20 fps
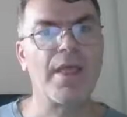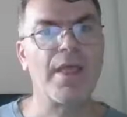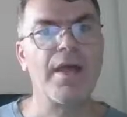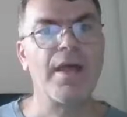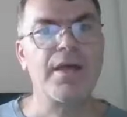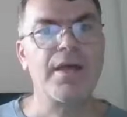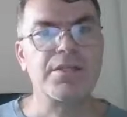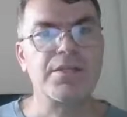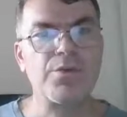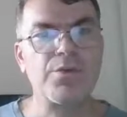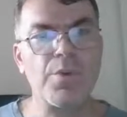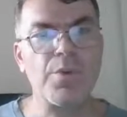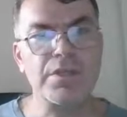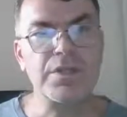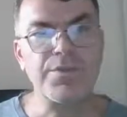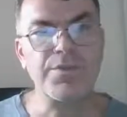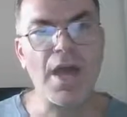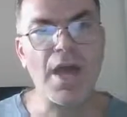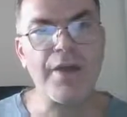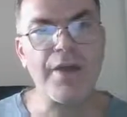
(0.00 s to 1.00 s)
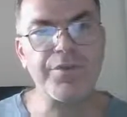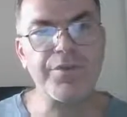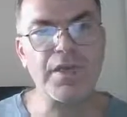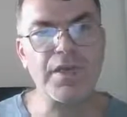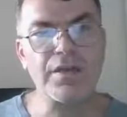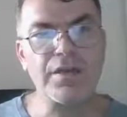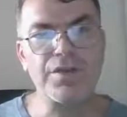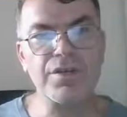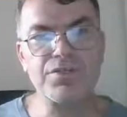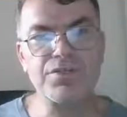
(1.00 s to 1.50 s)
So what we have
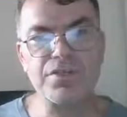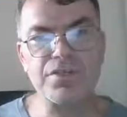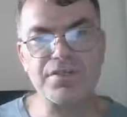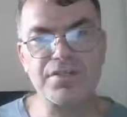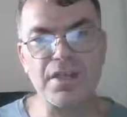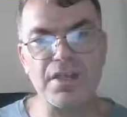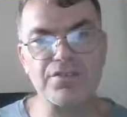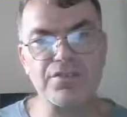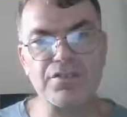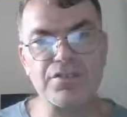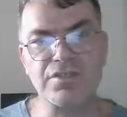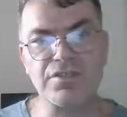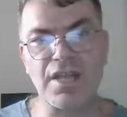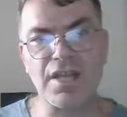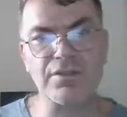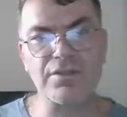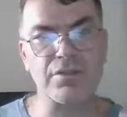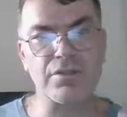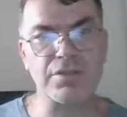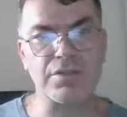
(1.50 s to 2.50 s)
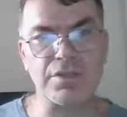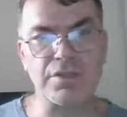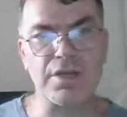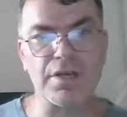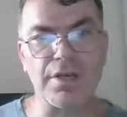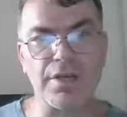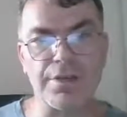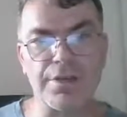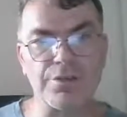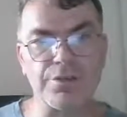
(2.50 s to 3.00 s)
here is just the standard
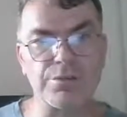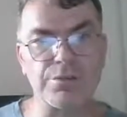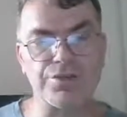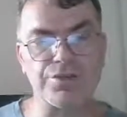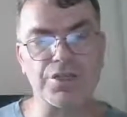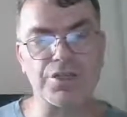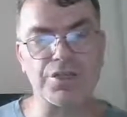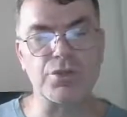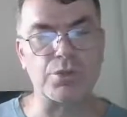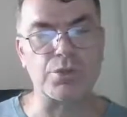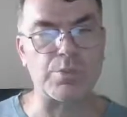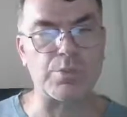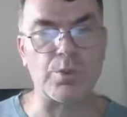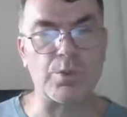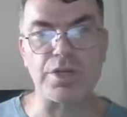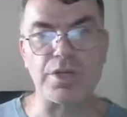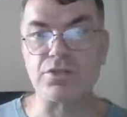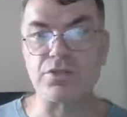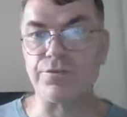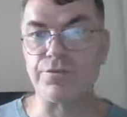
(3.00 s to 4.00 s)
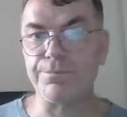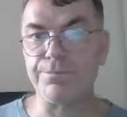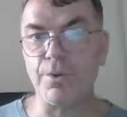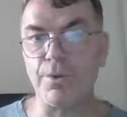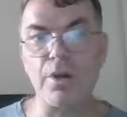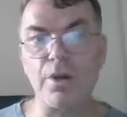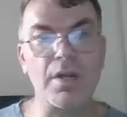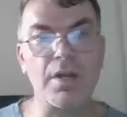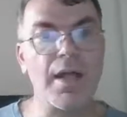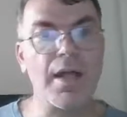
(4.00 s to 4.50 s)
uh, use strict use warnings of Perl,